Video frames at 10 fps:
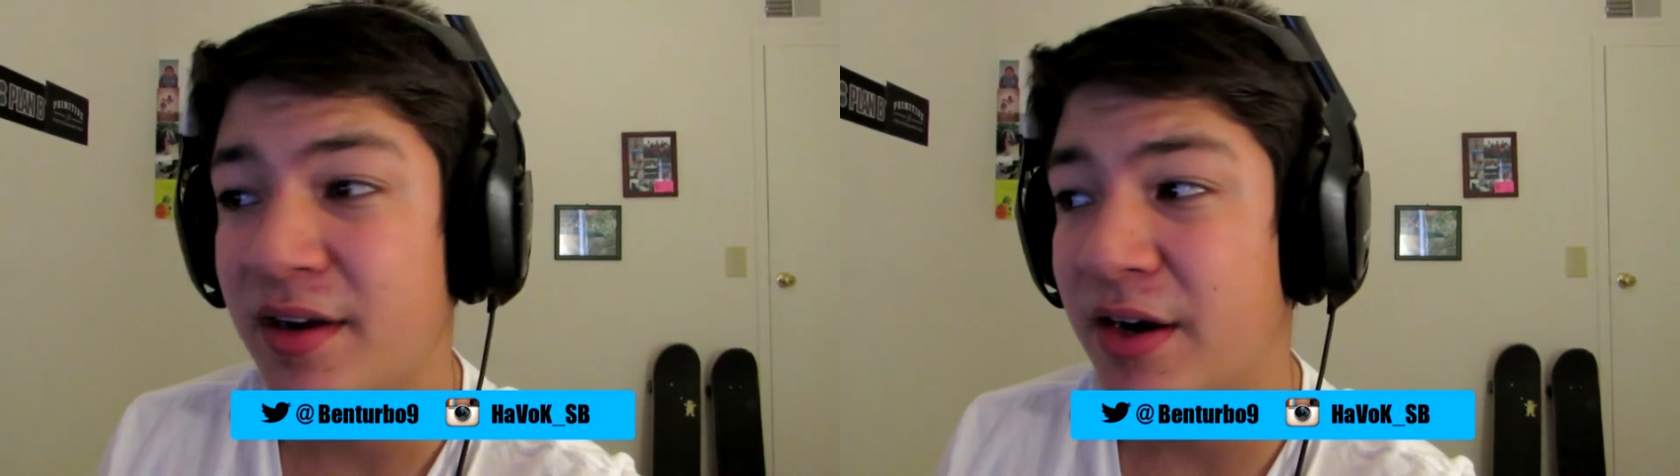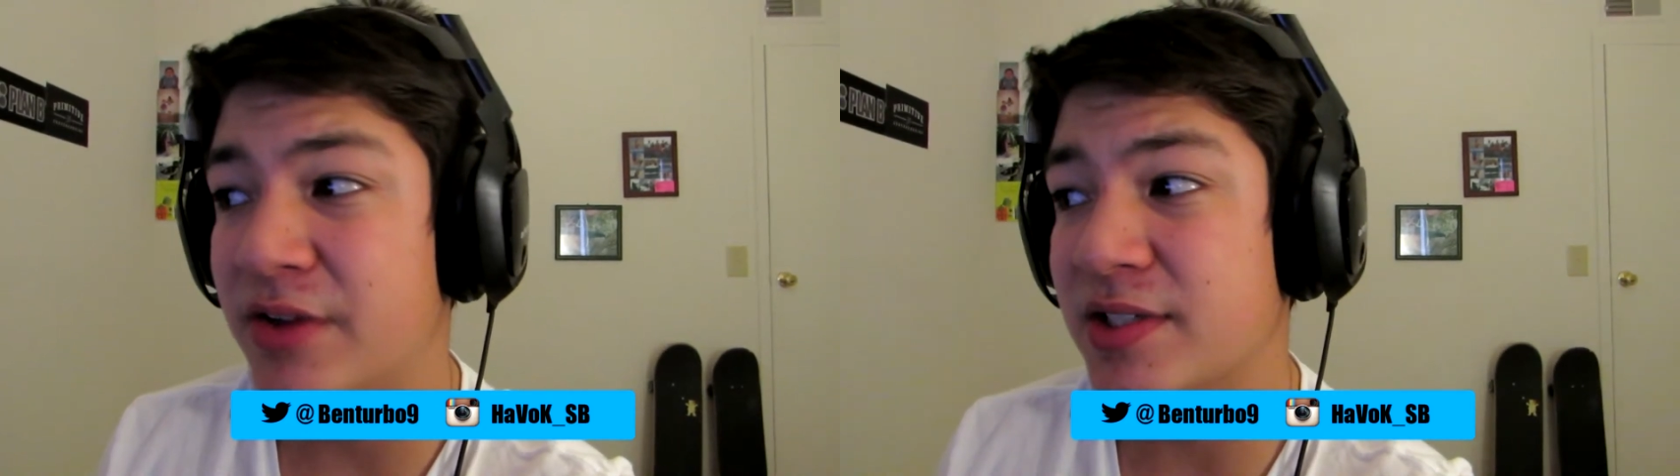
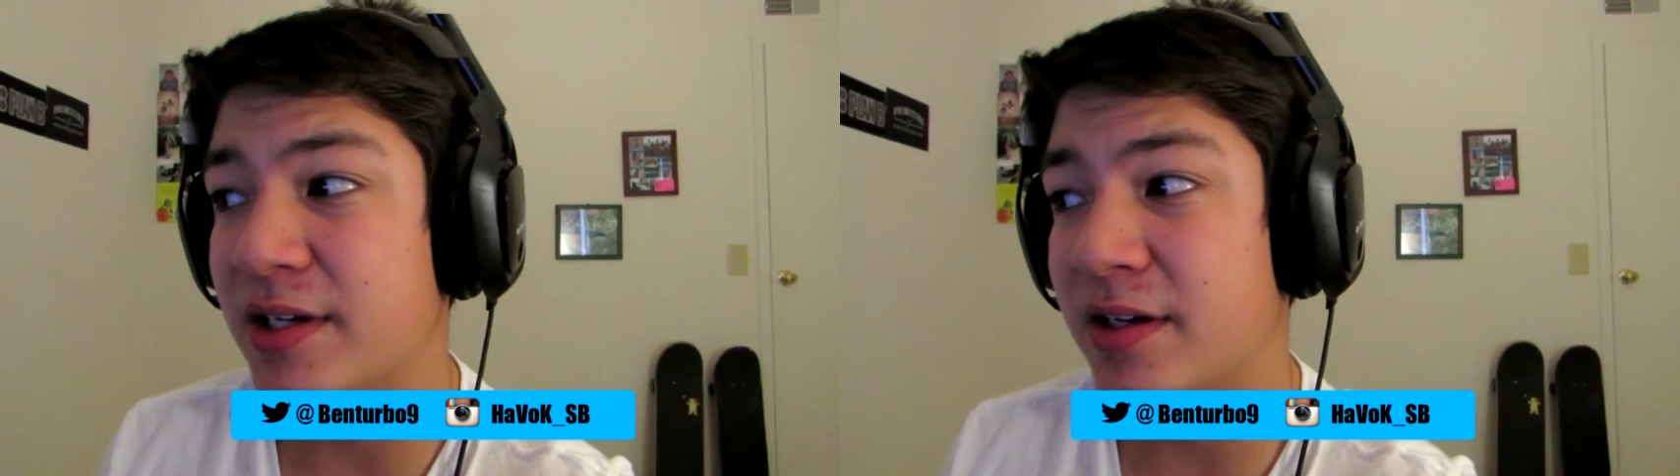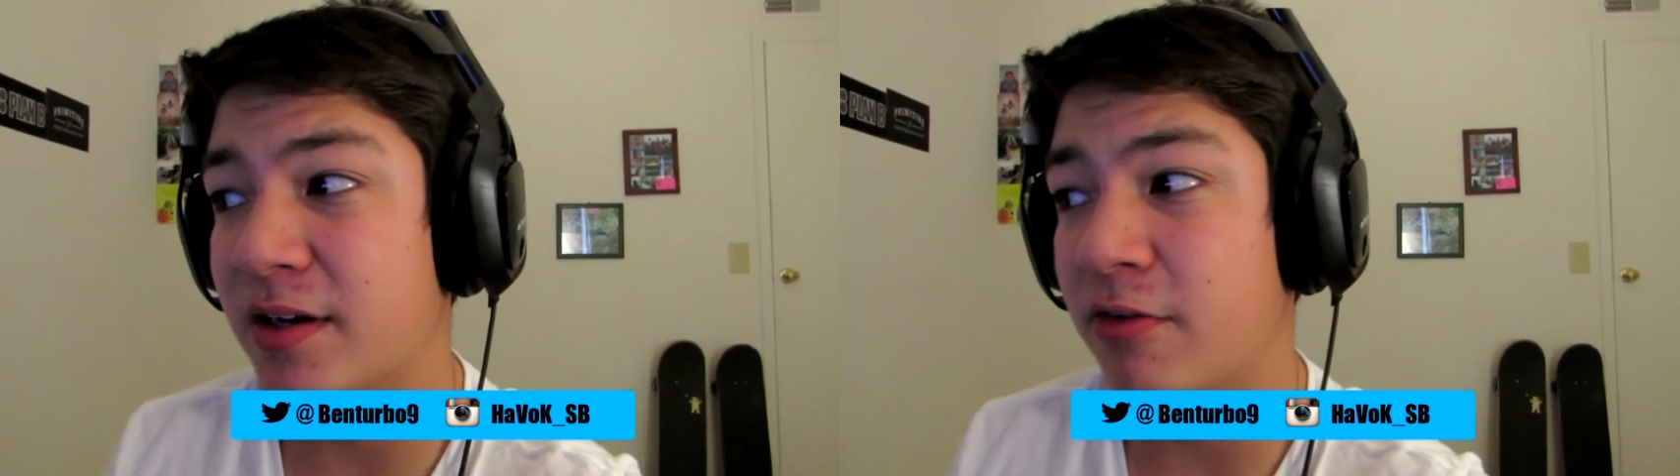I was
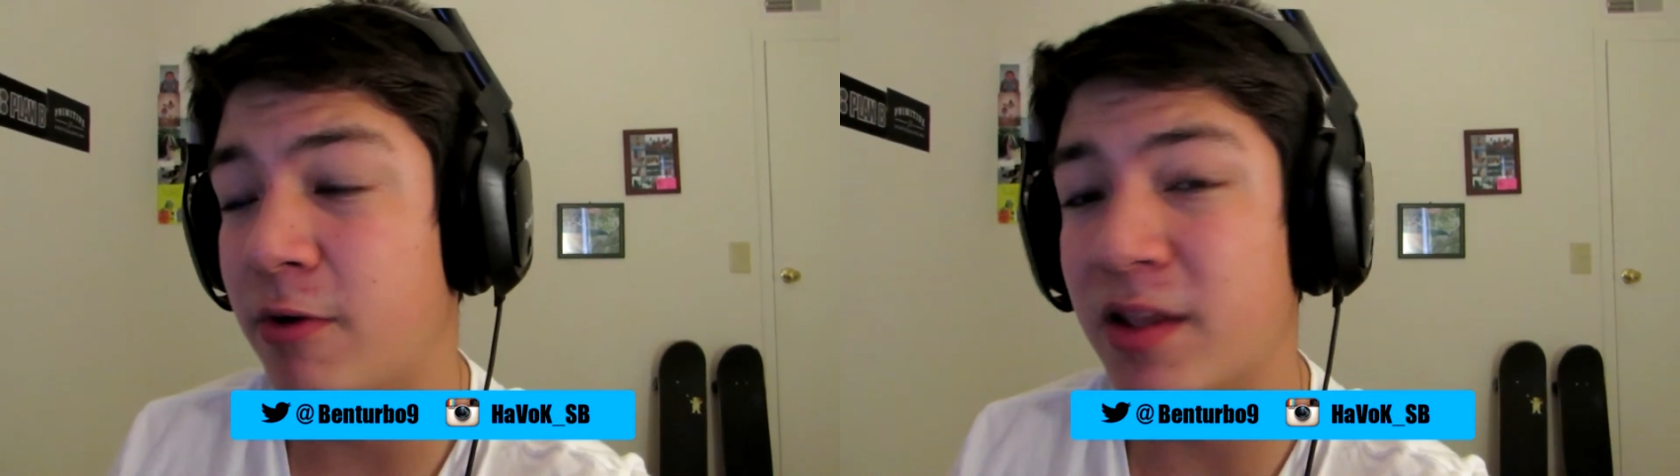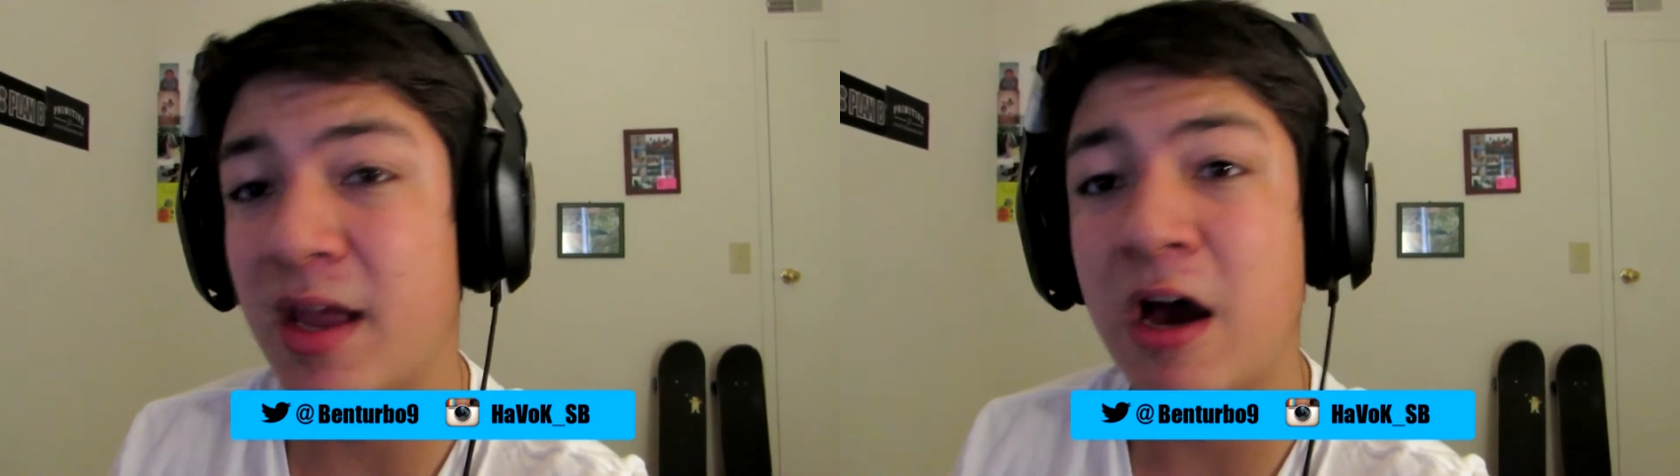like,
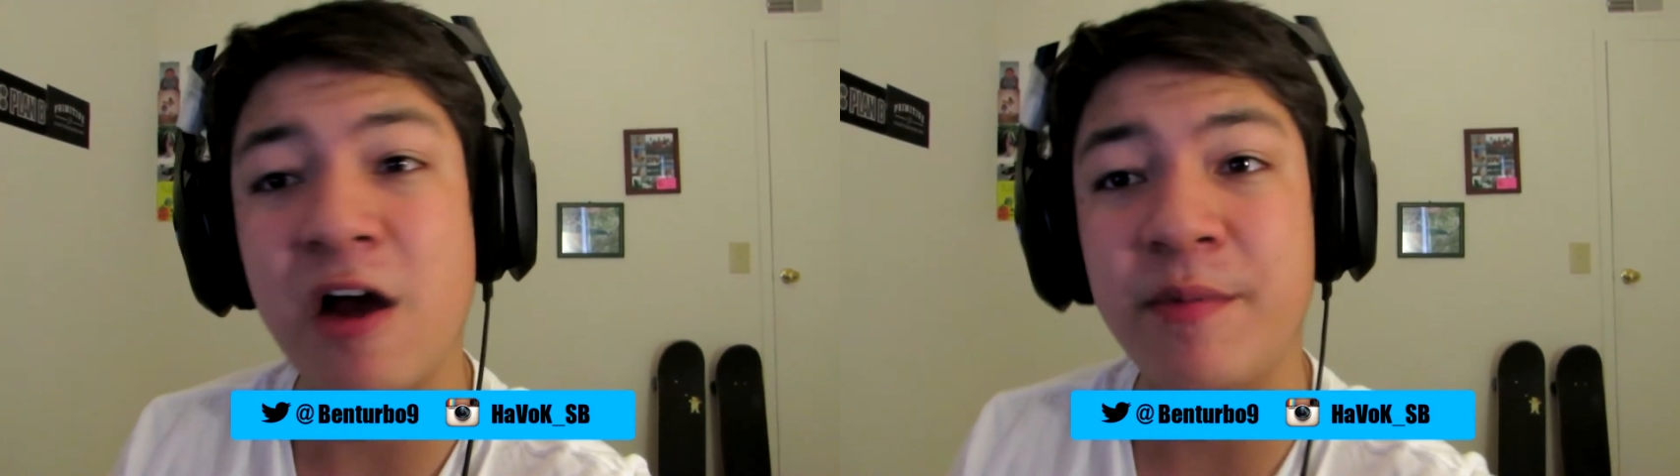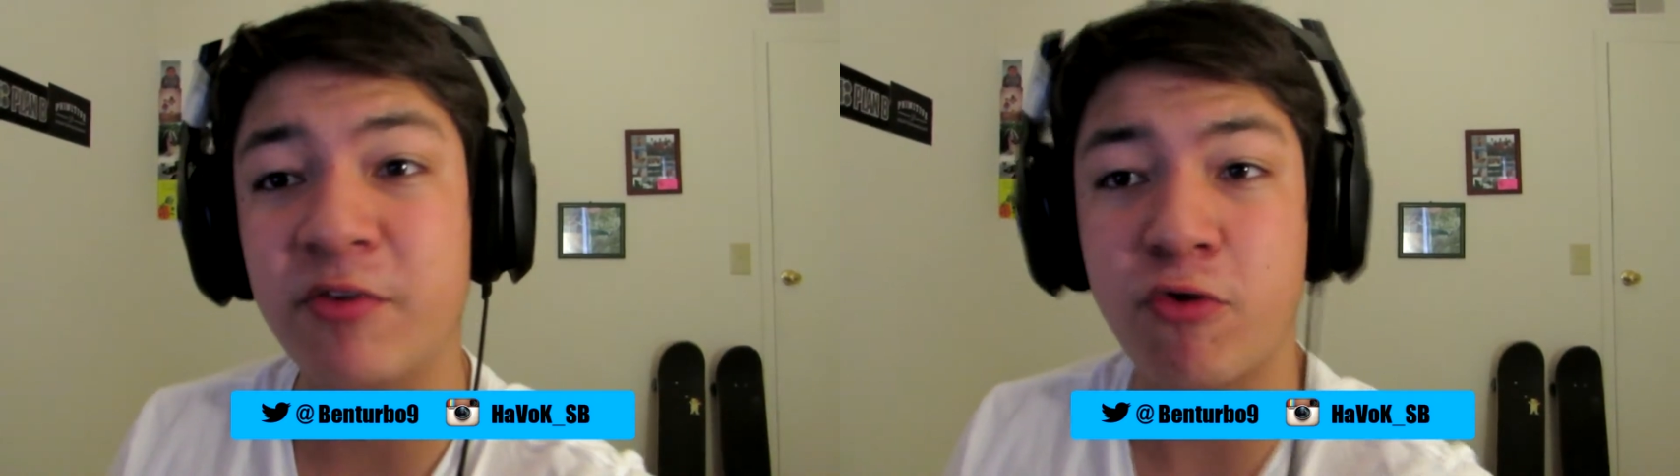what the hell?
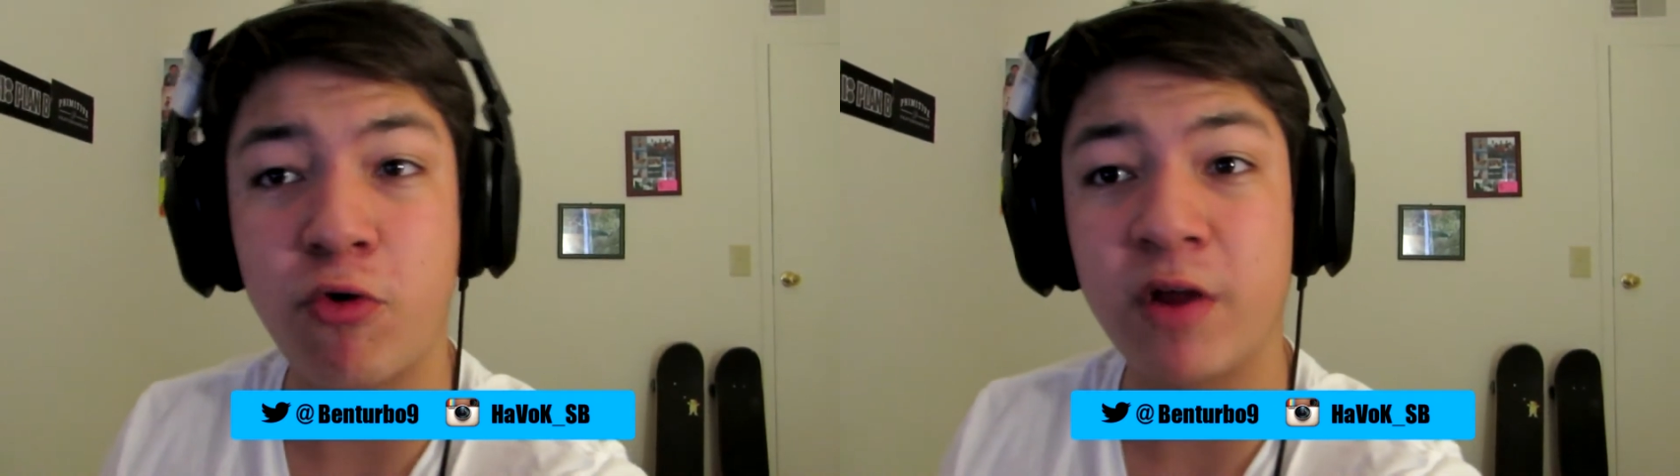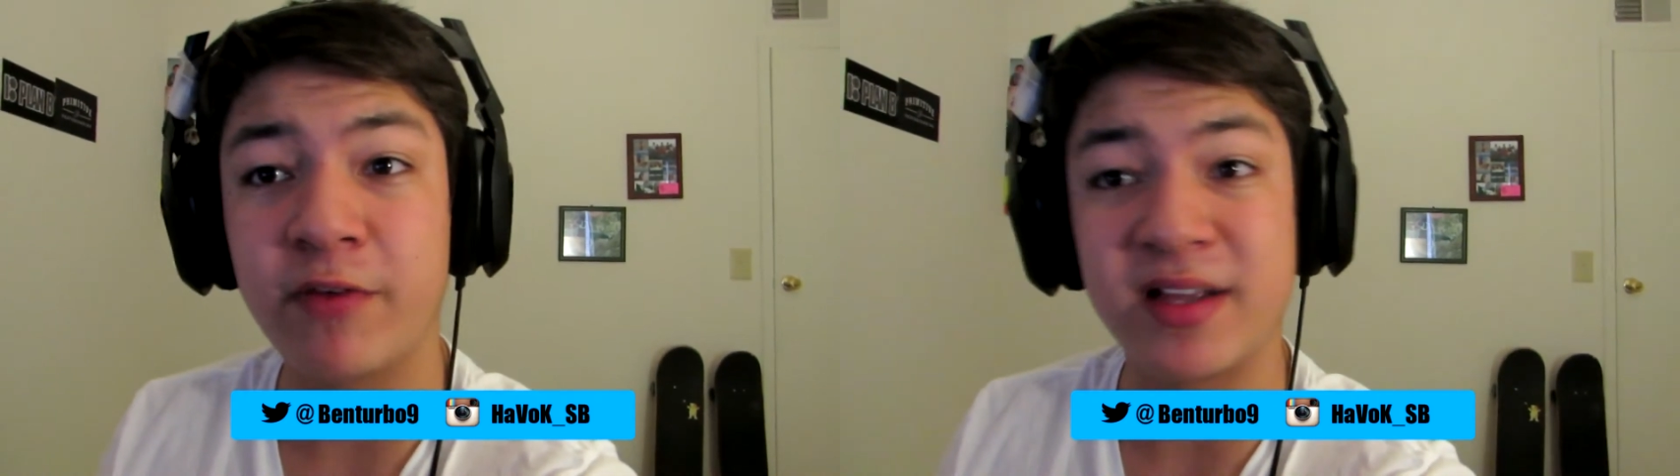I've been
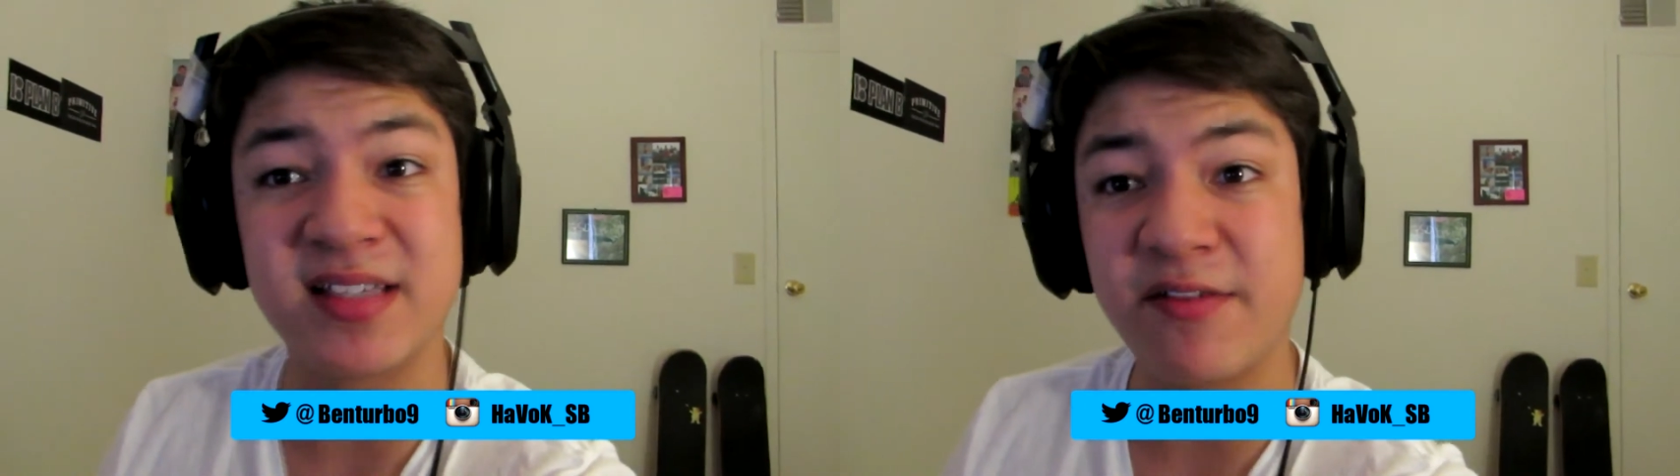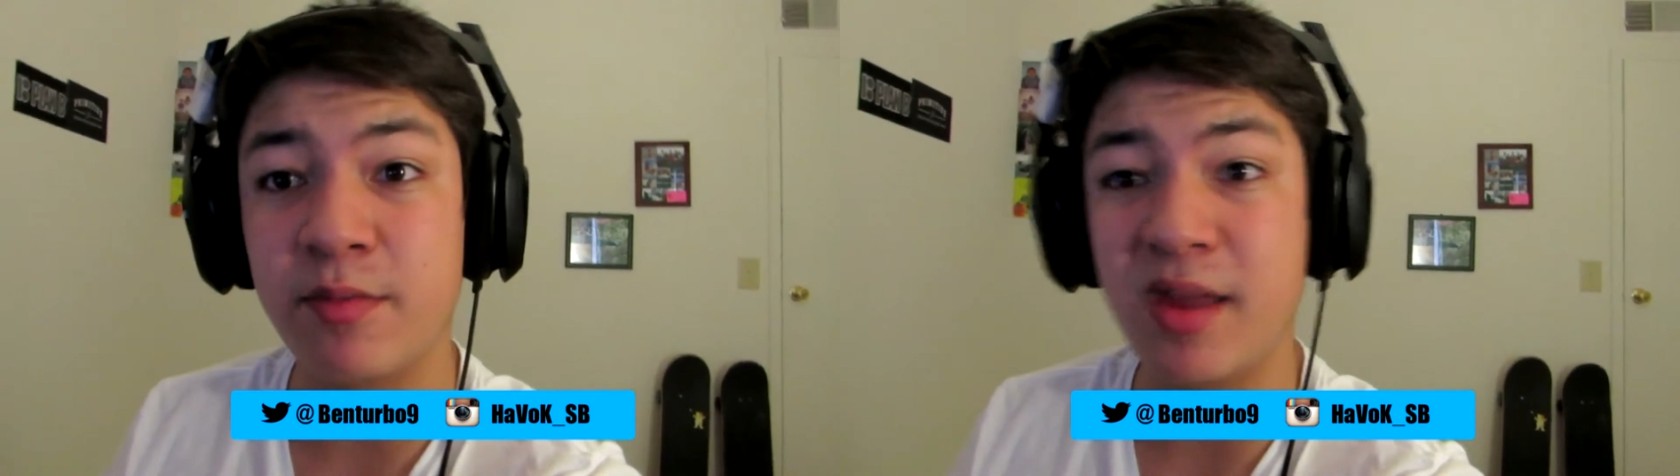recording for like
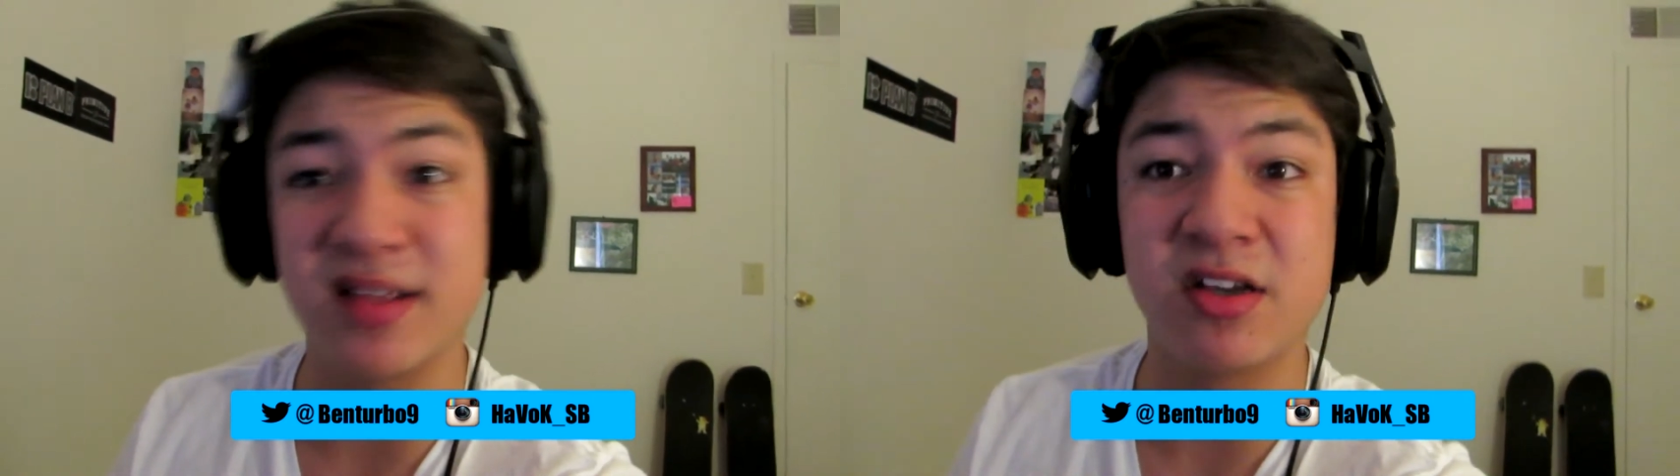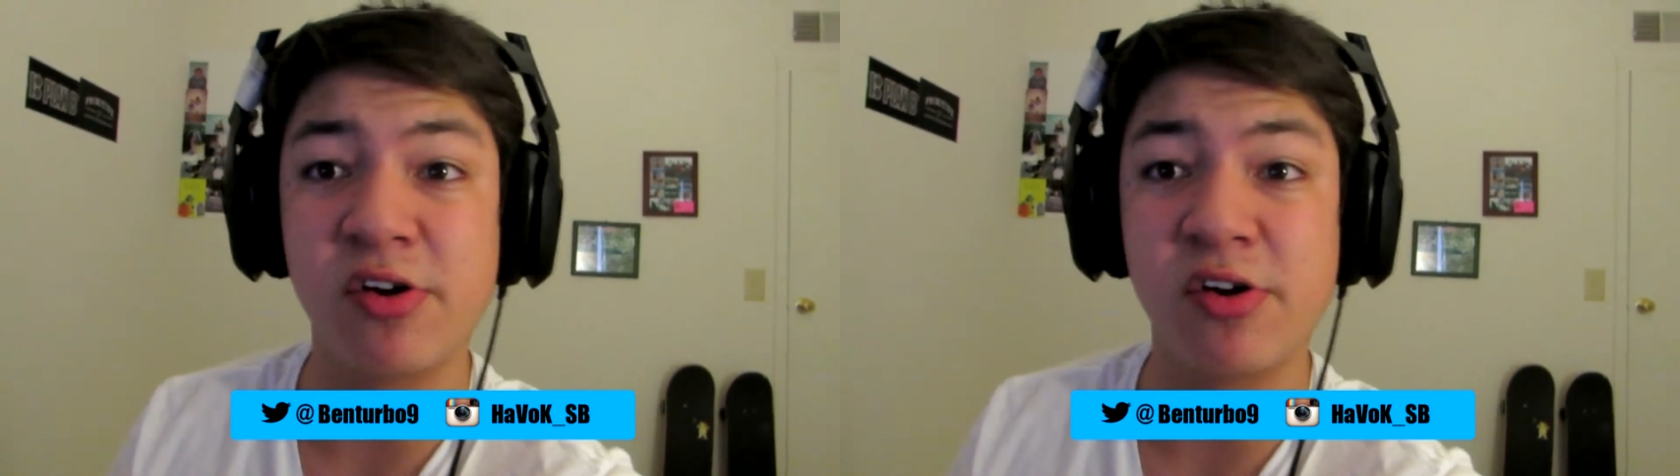7 minutes.